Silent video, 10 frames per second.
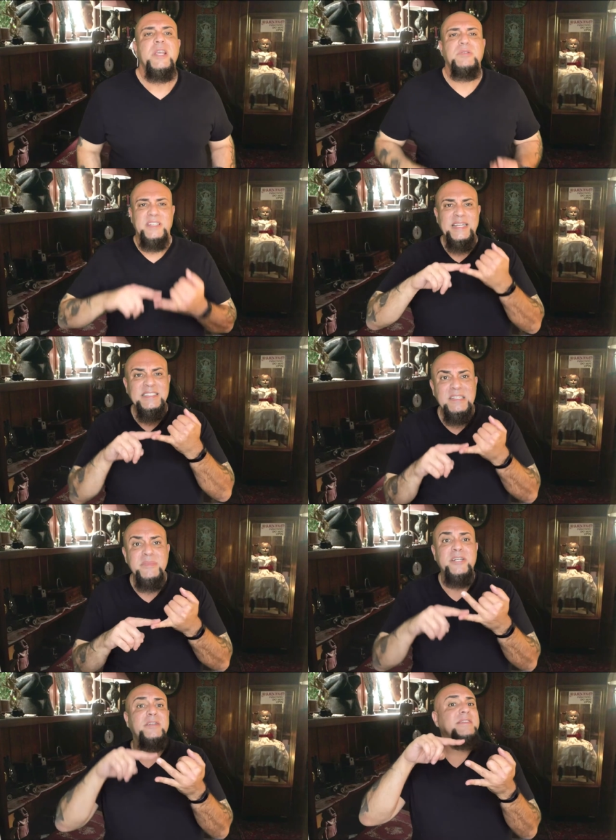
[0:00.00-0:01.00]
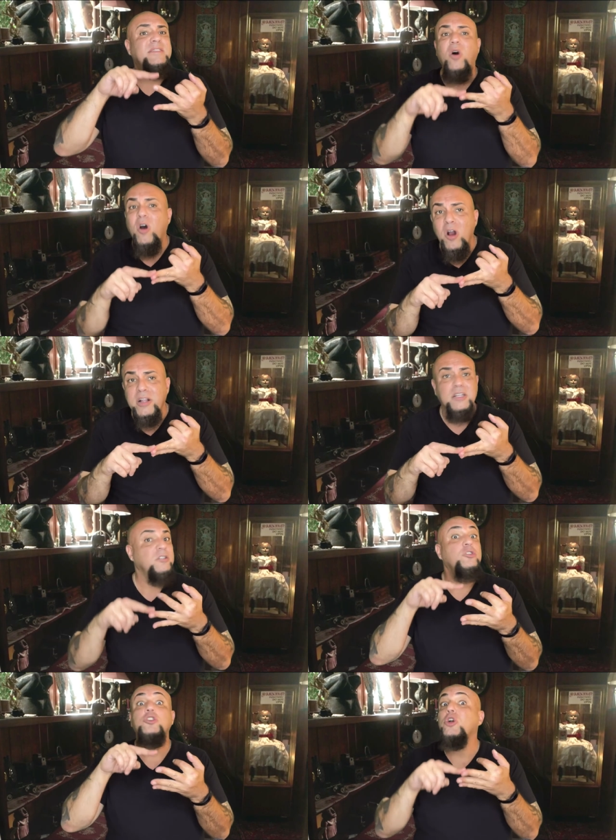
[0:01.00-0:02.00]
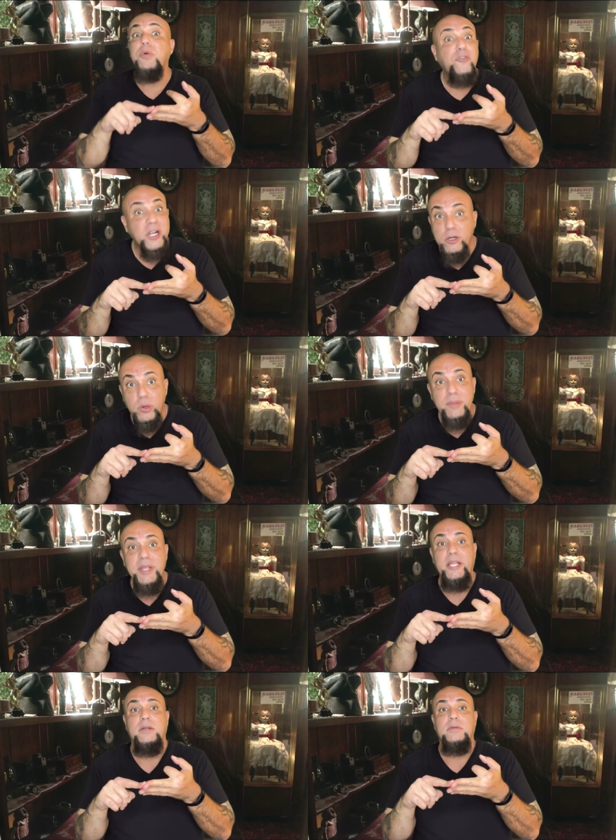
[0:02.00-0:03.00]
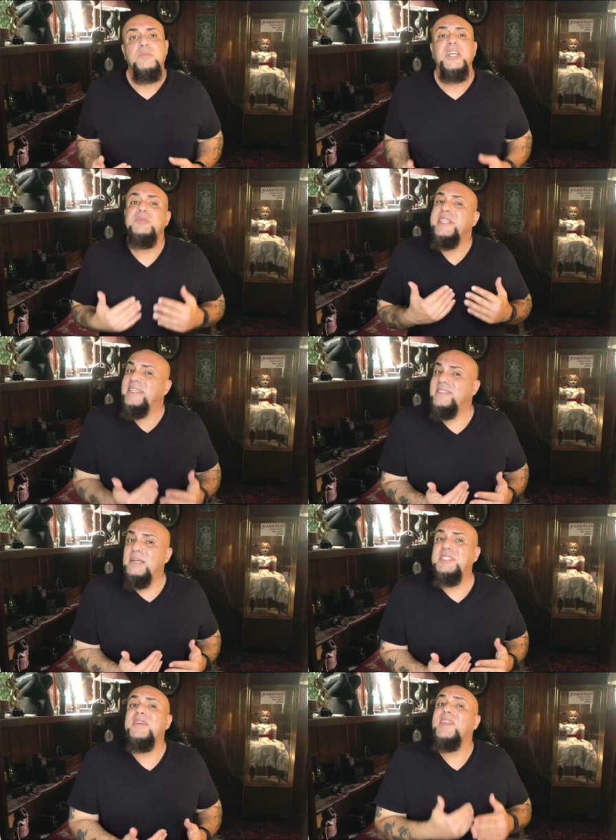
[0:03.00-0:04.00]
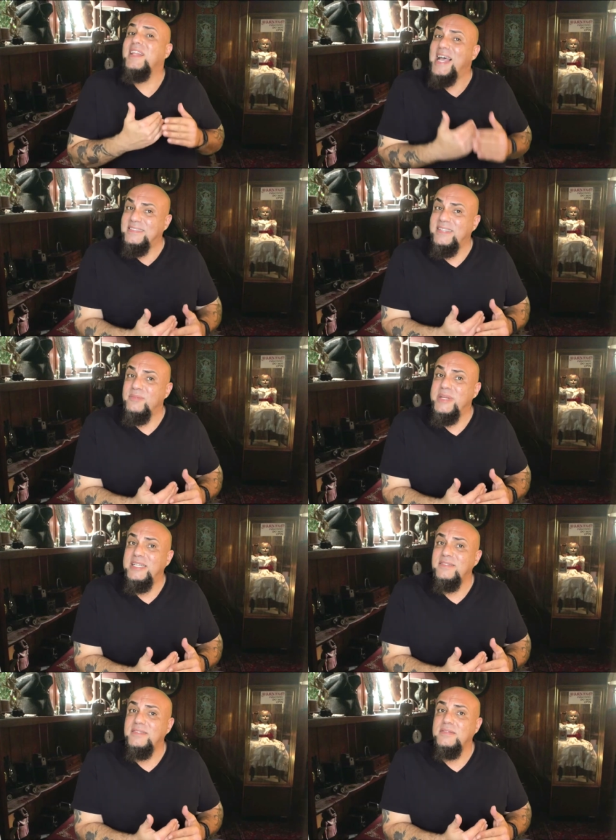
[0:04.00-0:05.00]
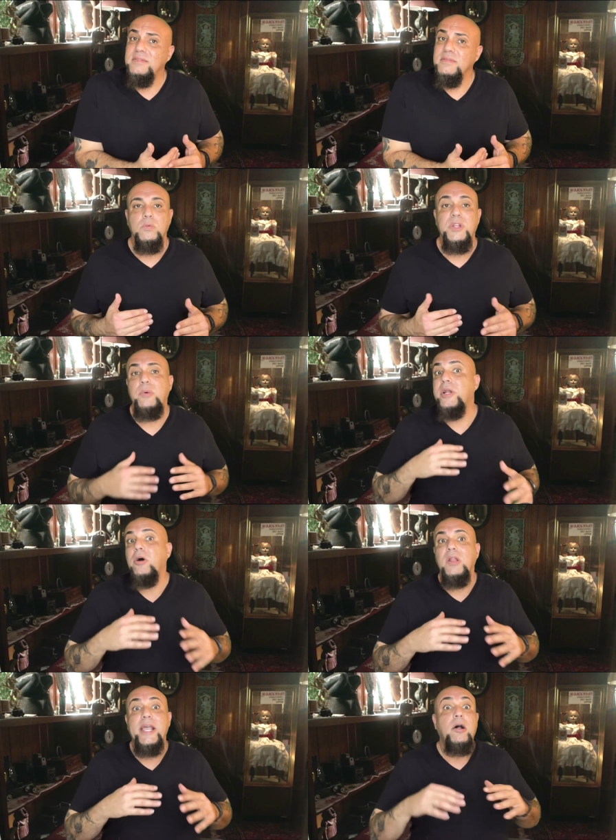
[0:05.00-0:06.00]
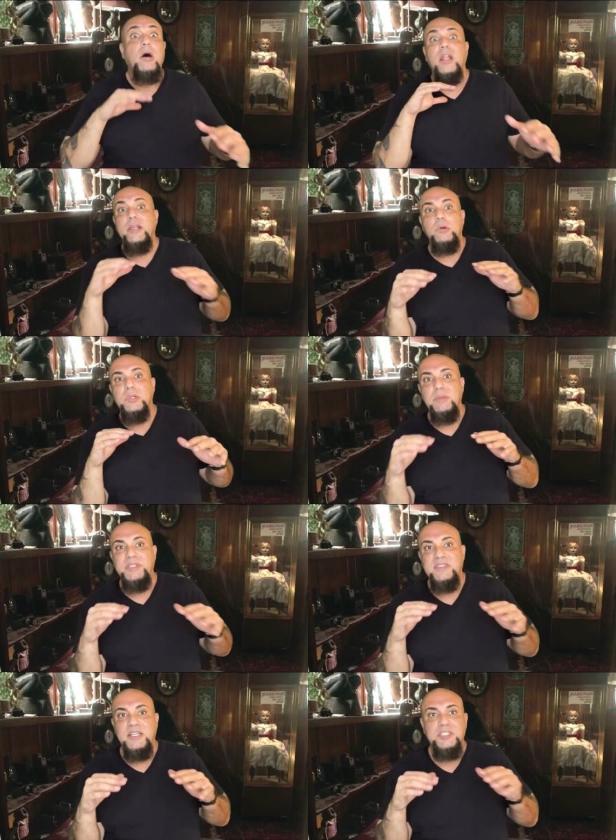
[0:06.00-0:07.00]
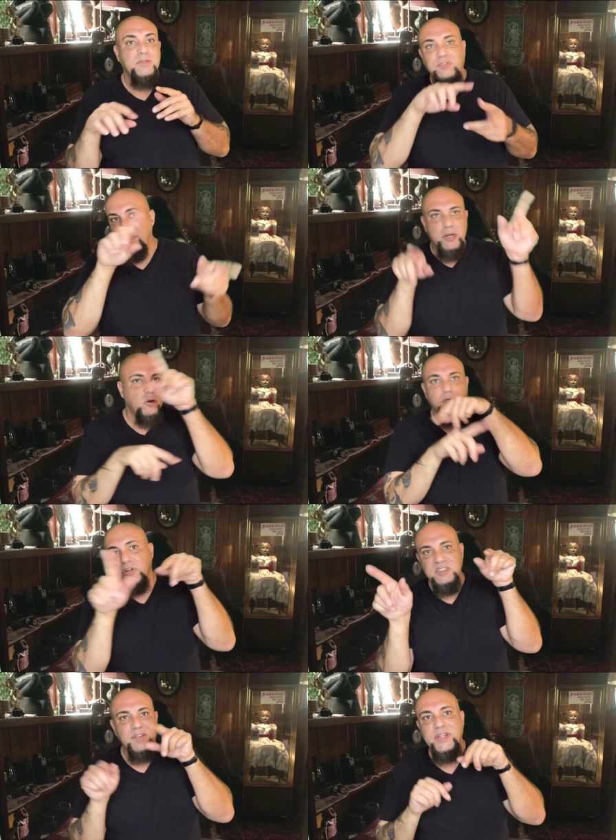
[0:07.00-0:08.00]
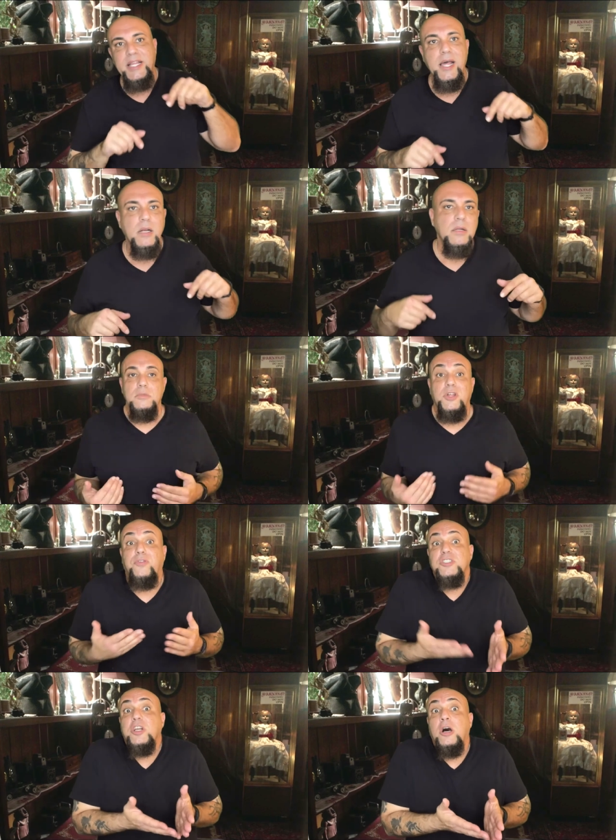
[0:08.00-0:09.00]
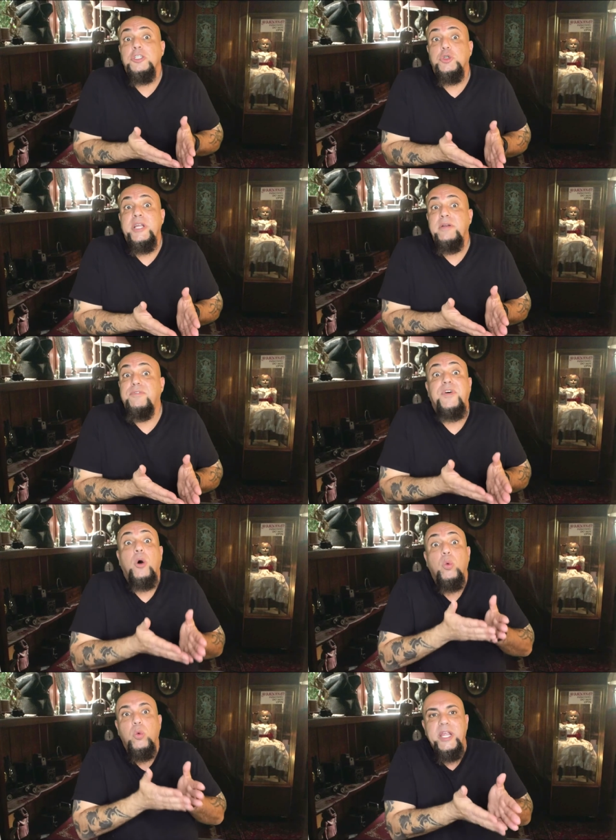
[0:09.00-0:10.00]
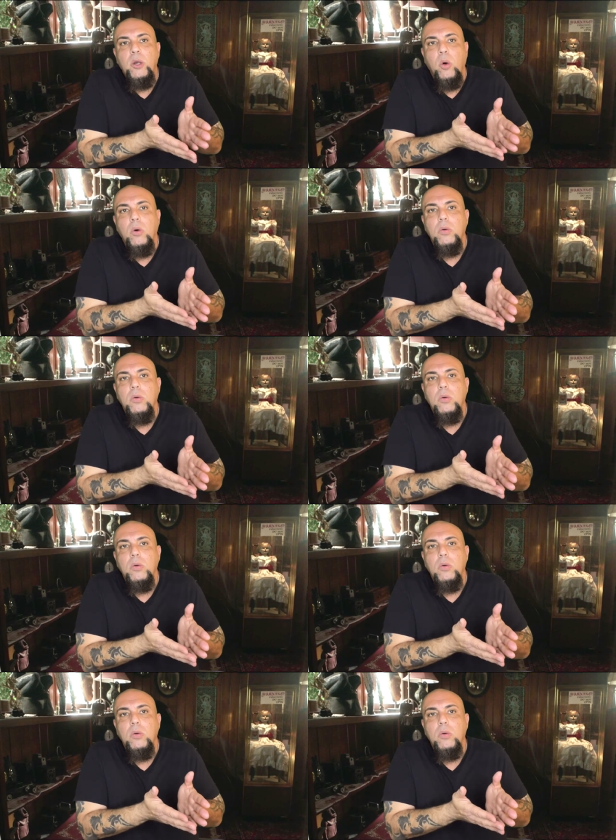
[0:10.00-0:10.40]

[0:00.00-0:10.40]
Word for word: It was intimate, dark, super freaking creepy. Plus, with the exception of the last ten minutes, when they went all like Hollywood with the possession, flipping her over and stuff like that, the first Conjuring felt real.